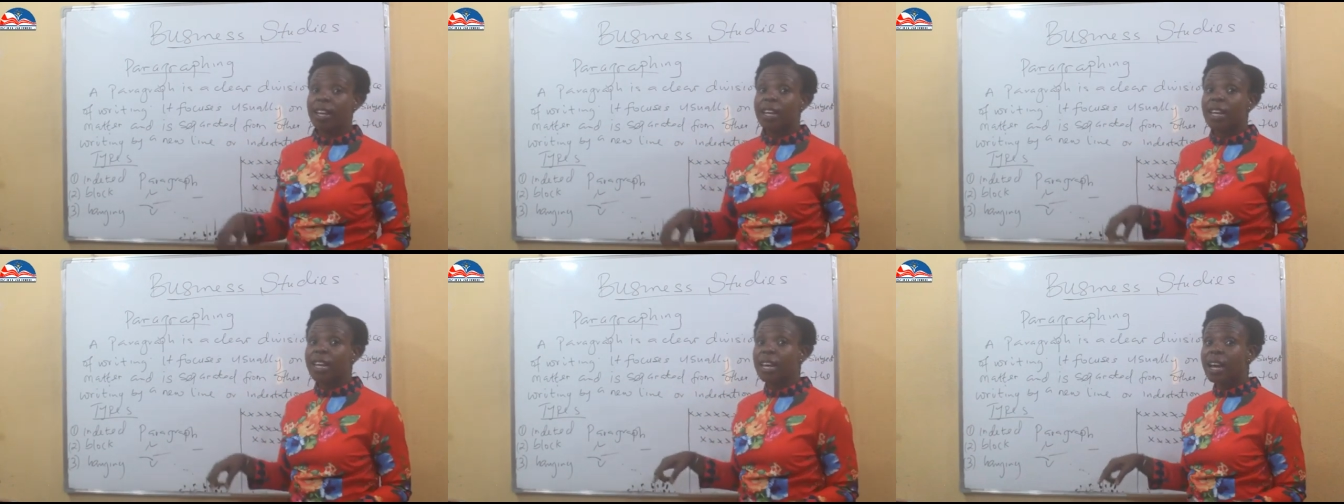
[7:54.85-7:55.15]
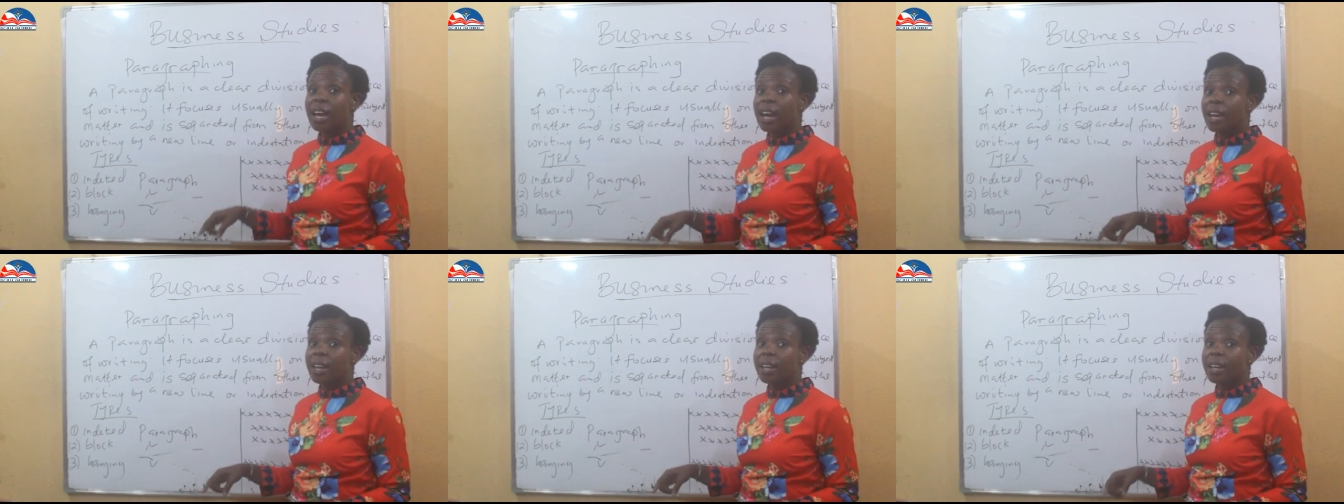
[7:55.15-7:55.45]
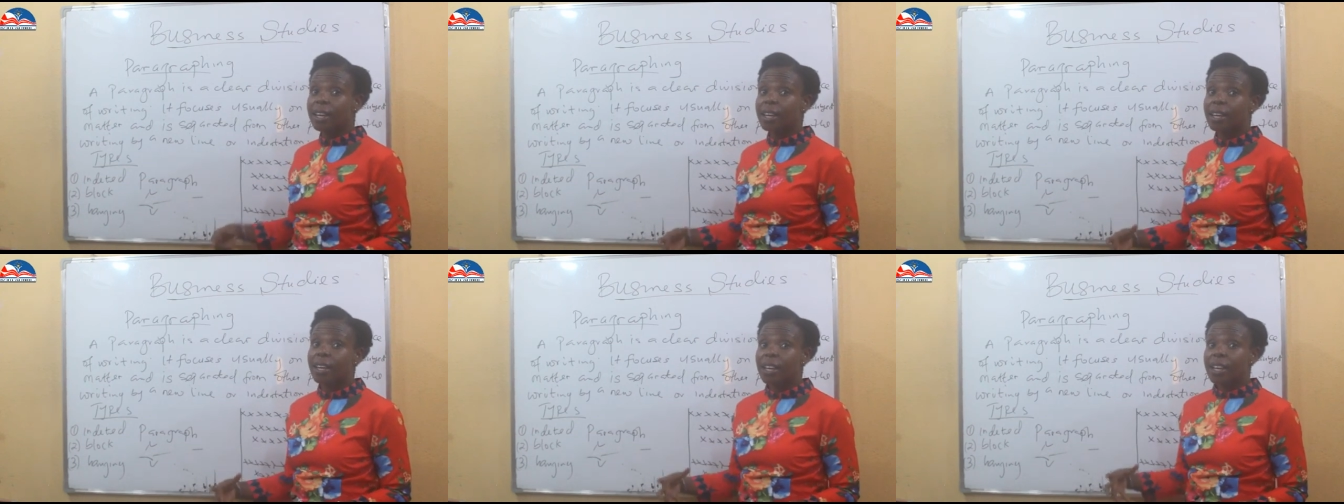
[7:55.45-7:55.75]
The
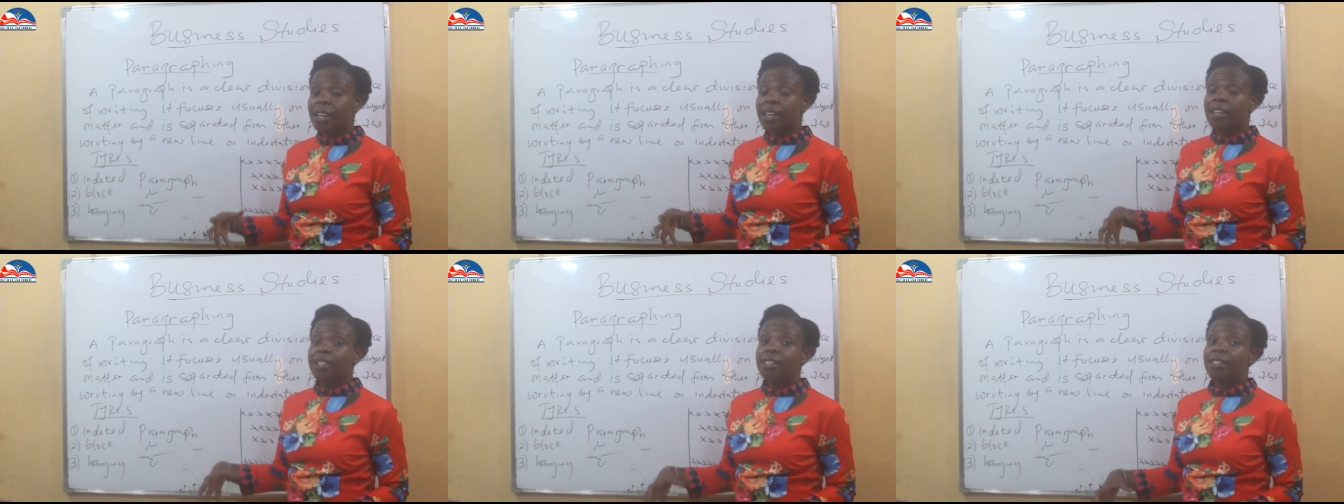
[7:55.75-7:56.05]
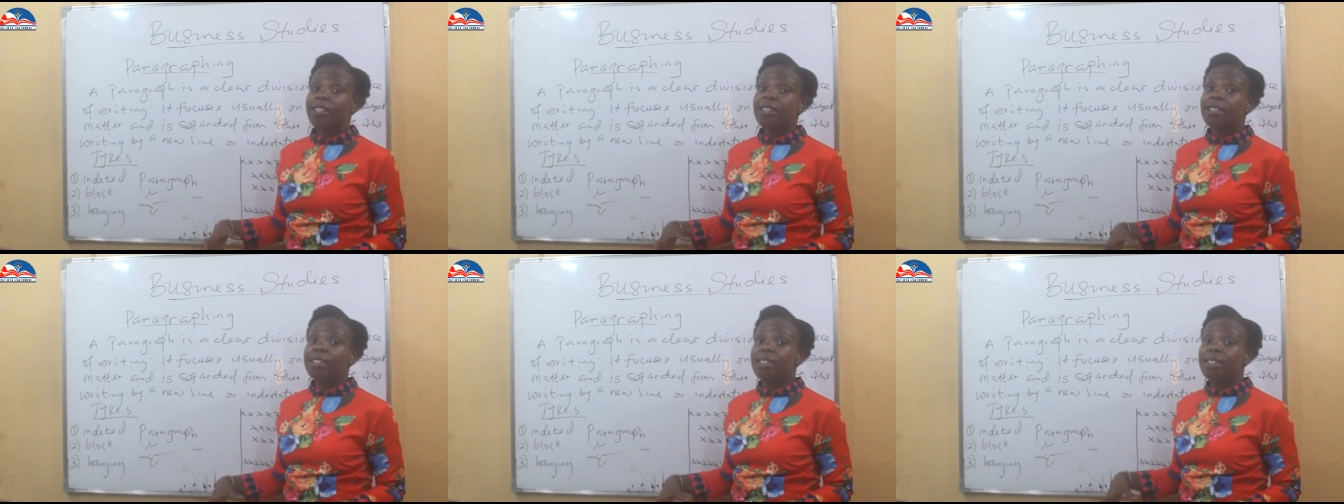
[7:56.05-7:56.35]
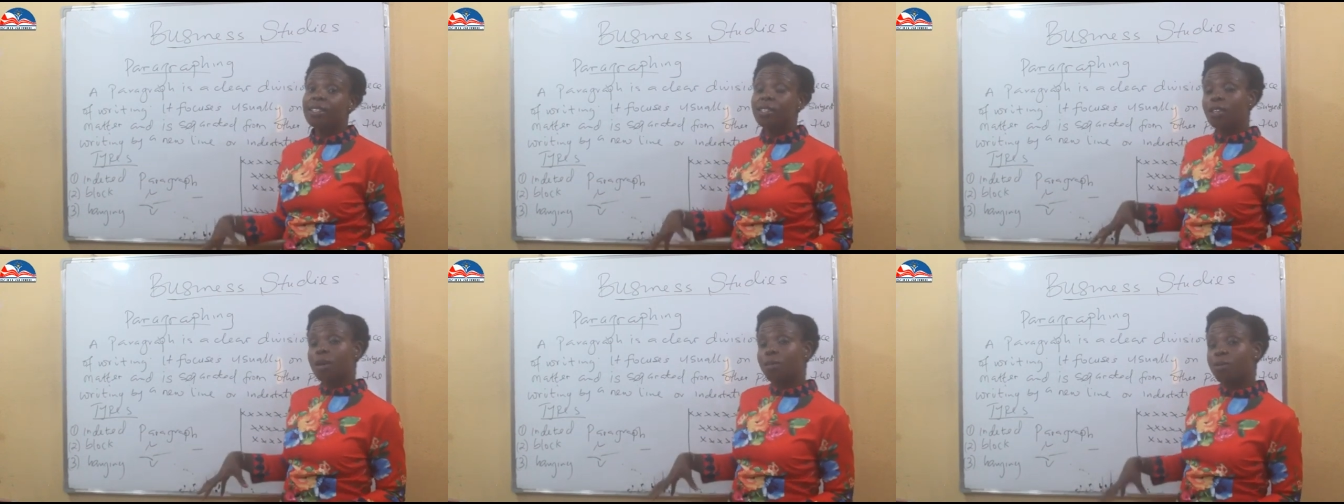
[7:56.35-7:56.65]
hanging, it is the
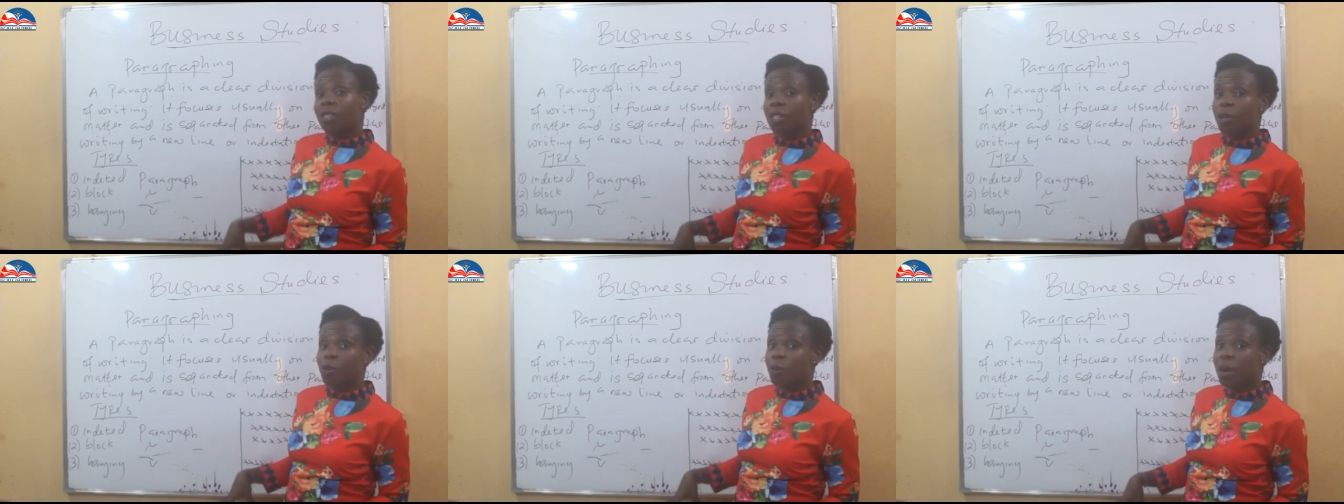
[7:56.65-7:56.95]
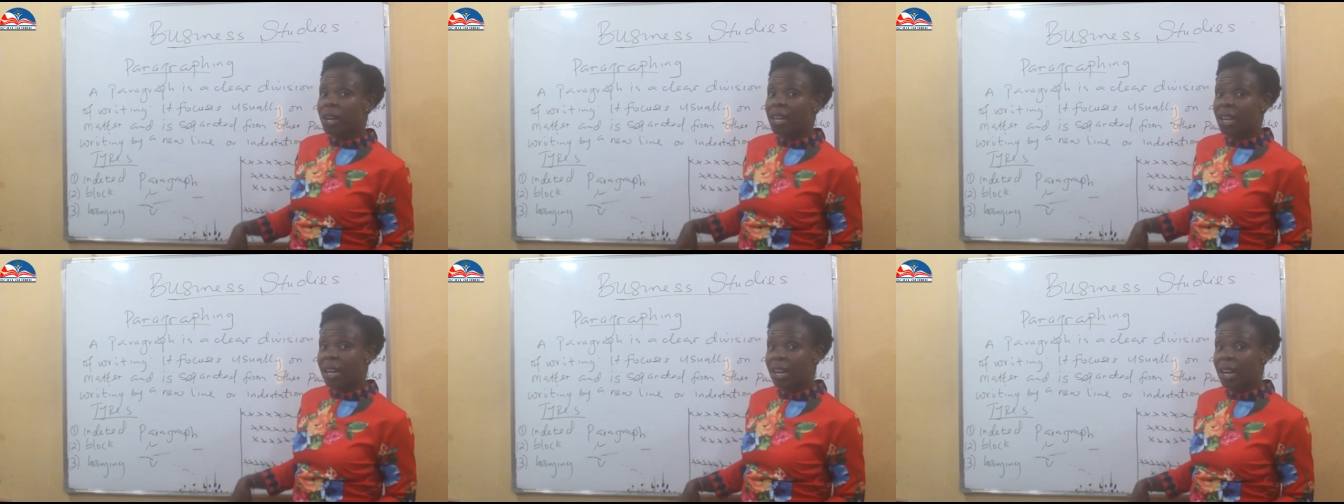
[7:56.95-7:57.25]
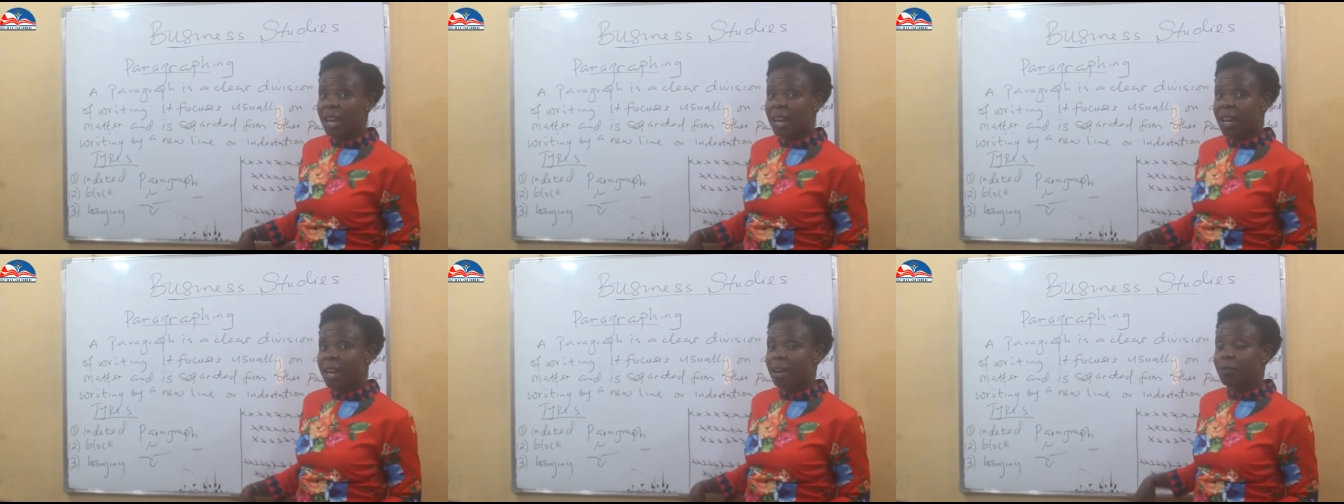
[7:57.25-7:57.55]
subsequent
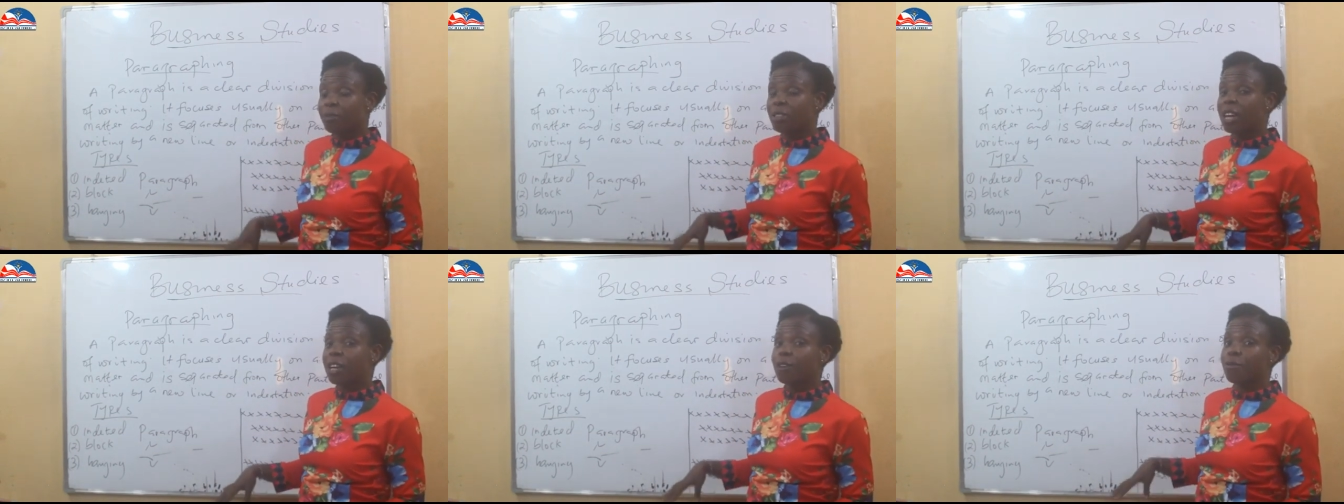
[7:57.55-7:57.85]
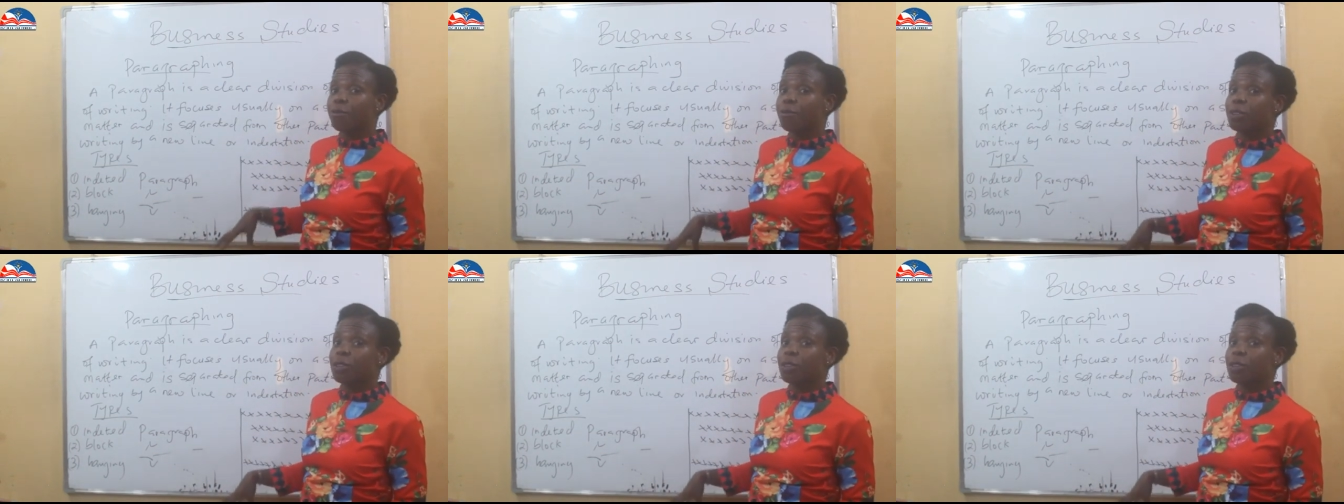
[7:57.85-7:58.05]
line after the